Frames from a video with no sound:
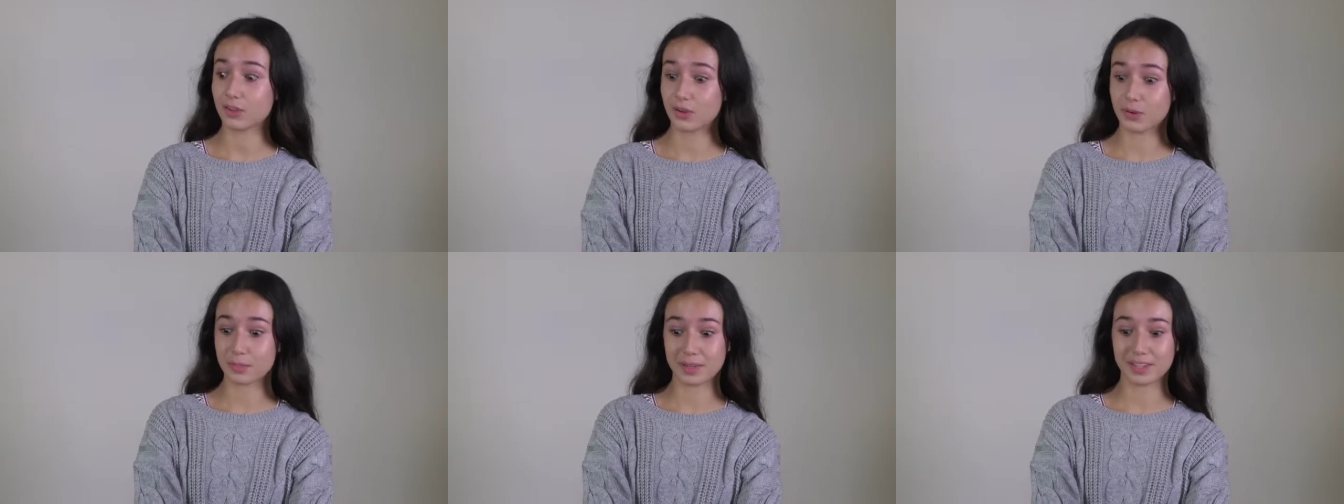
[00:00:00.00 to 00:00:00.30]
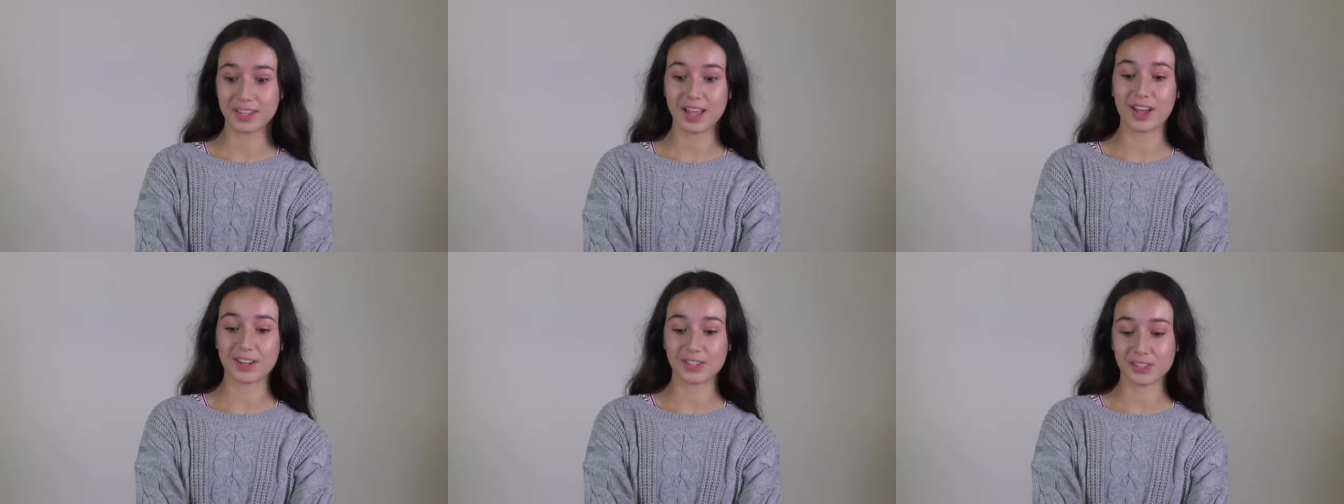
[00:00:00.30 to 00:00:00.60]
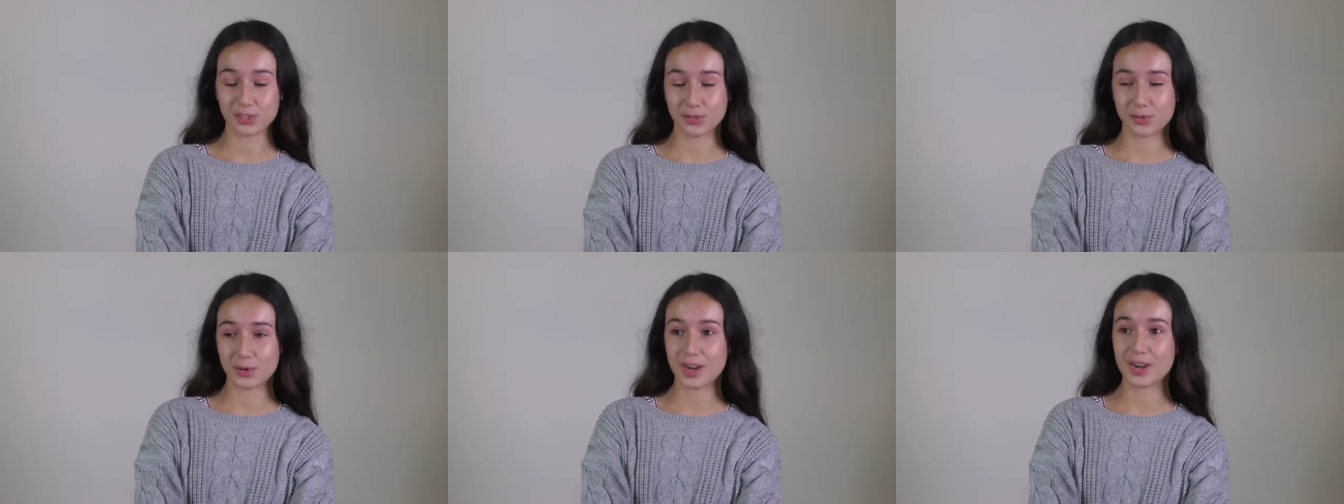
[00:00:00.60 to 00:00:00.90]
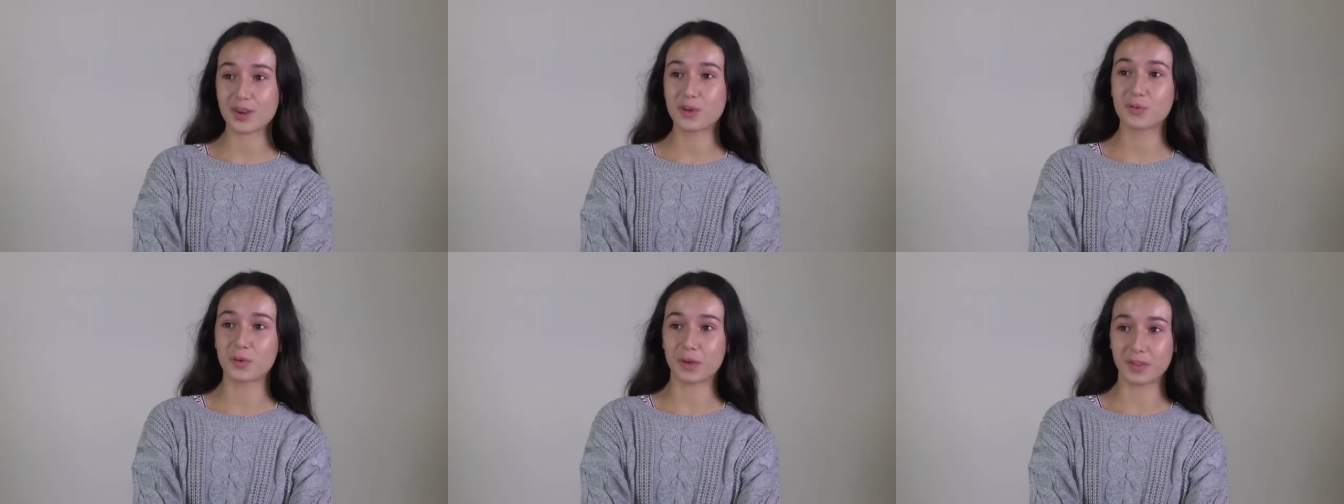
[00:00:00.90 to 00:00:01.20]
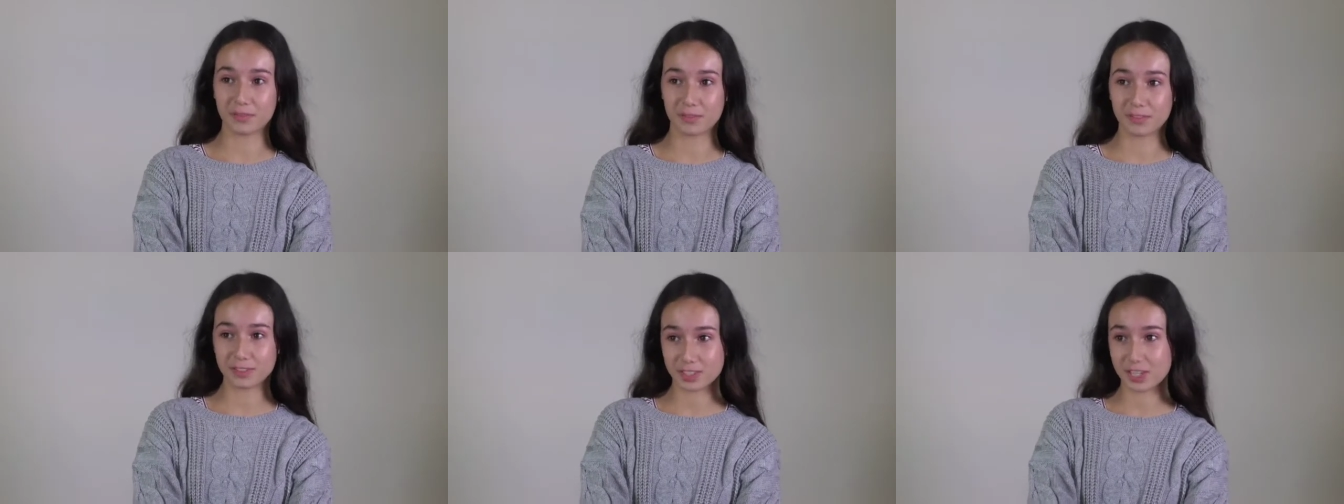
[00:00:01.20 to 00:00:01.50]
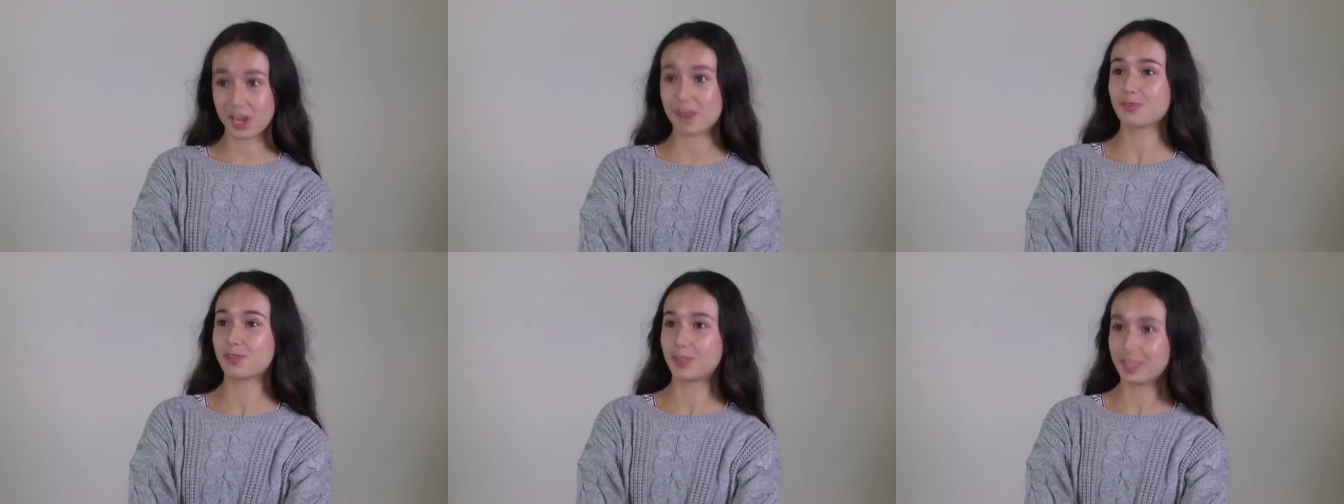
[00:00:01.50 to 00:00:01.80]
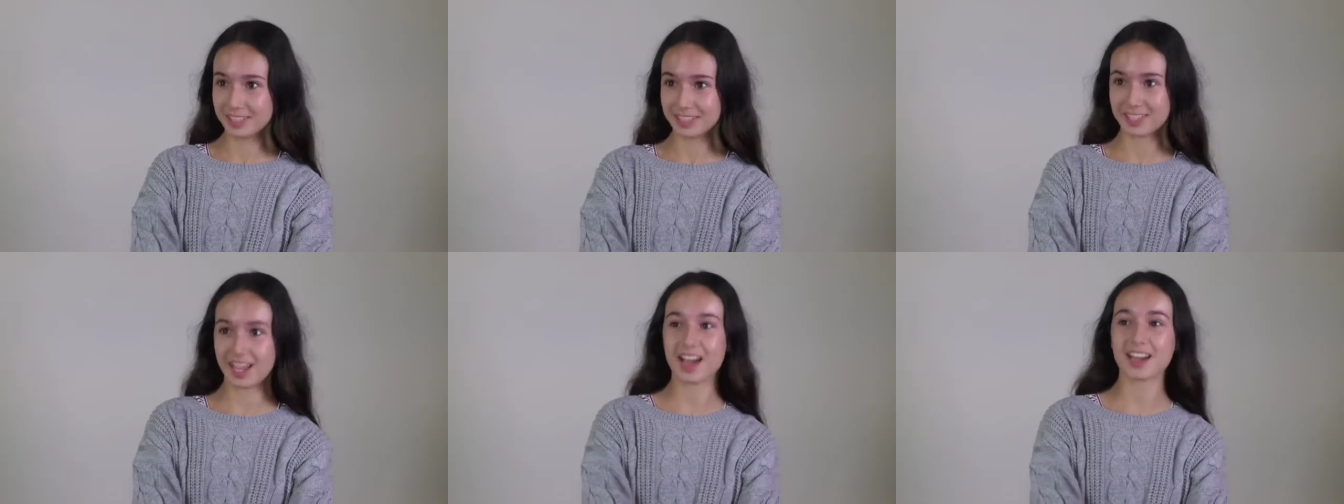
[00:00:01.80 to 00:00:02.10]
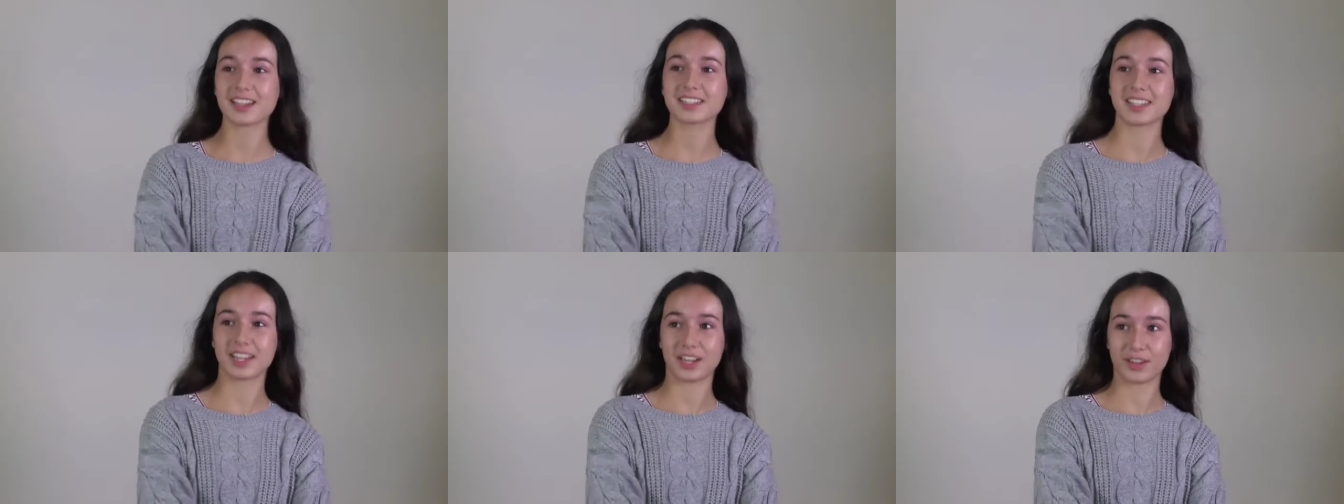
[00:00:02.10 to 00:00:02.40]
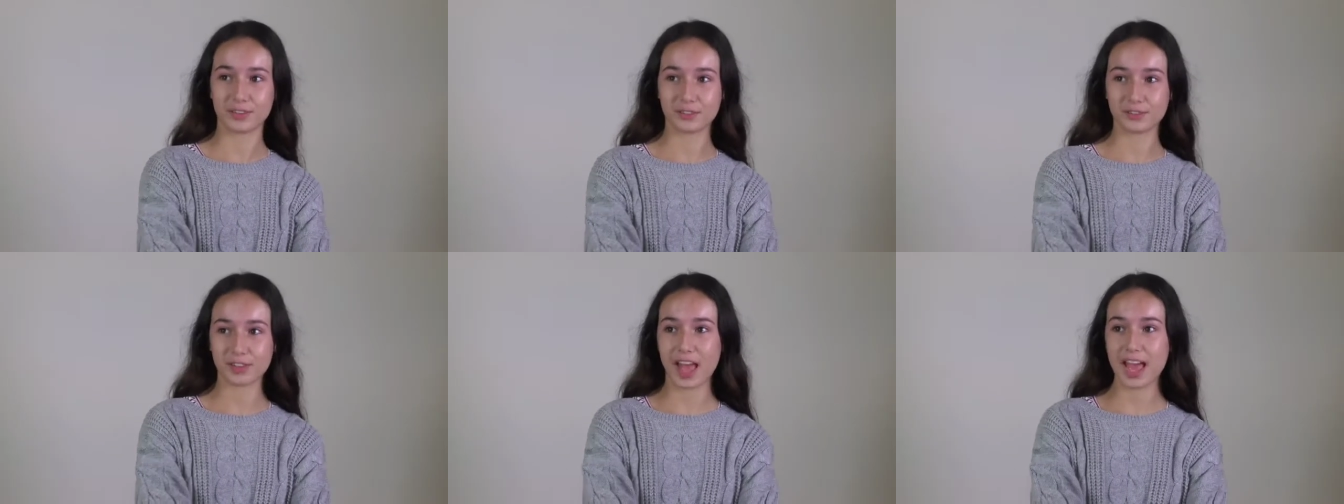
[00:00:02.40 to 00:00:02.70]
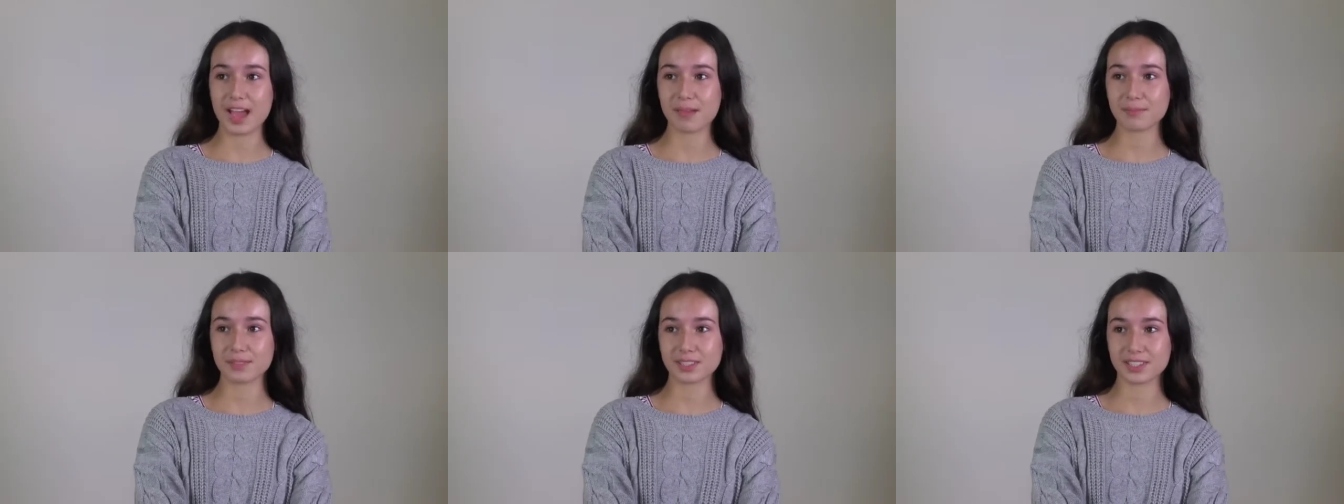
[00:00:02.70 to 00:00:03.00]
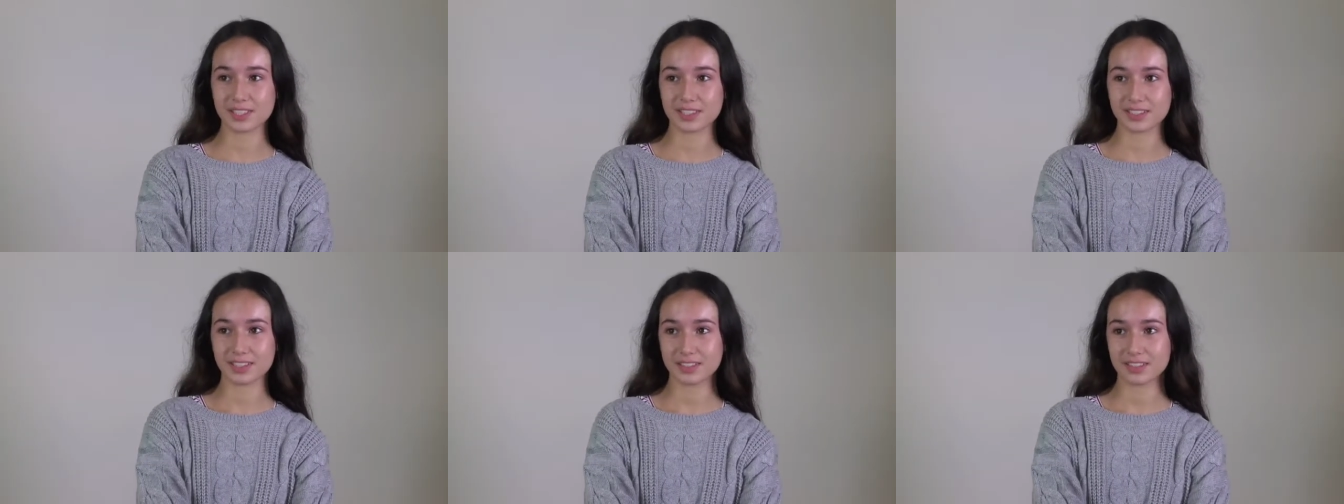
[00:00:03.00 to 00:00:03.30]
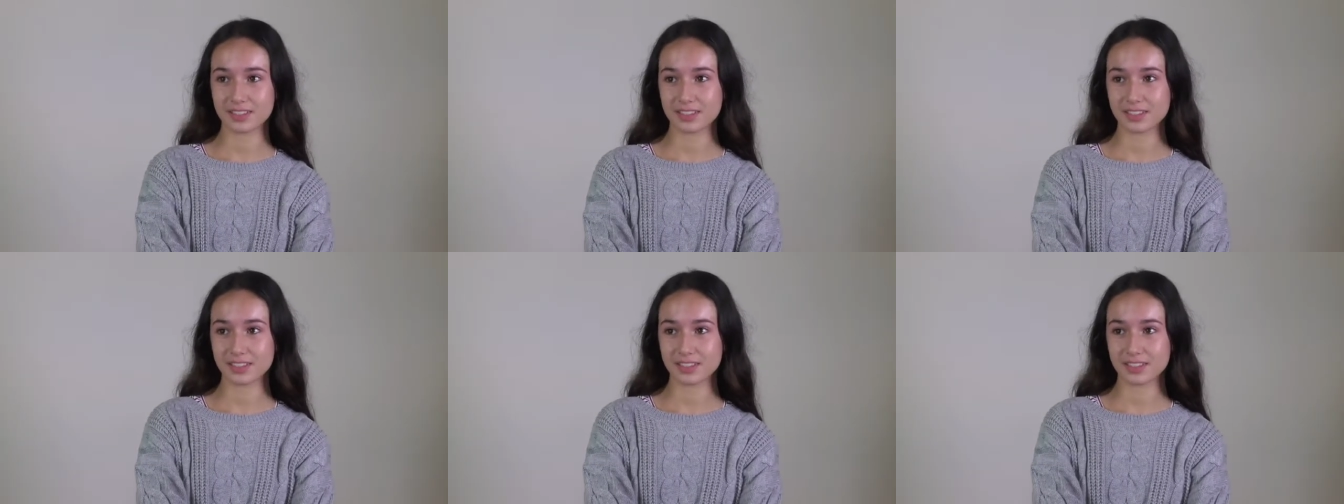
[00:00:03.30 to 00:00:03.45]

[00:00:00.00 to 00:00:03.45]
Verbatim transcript: thermal underwear, wool, wool socks, ear flaps.